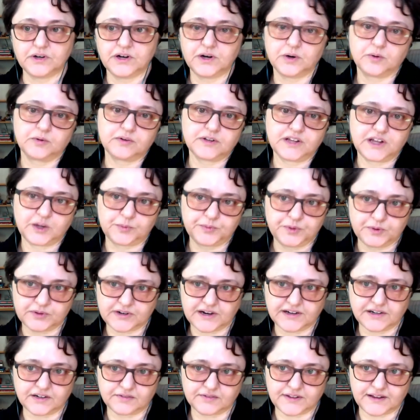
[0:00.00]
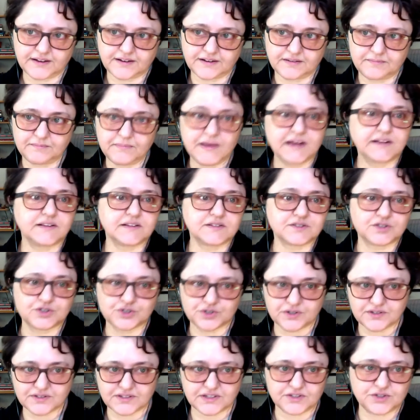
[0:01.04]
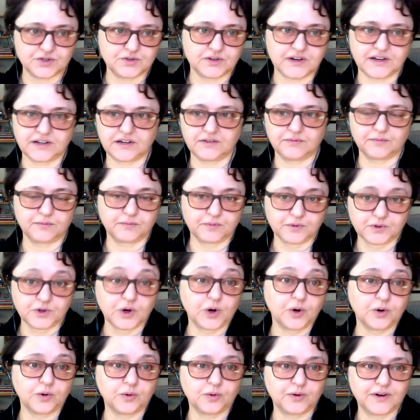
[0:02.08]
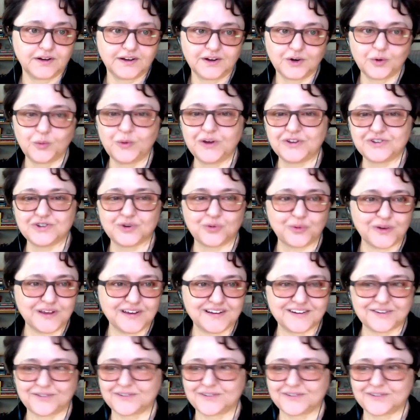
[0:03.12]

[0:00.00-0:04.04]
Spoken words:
will help you kind of like make decisions as you kind of go week to week,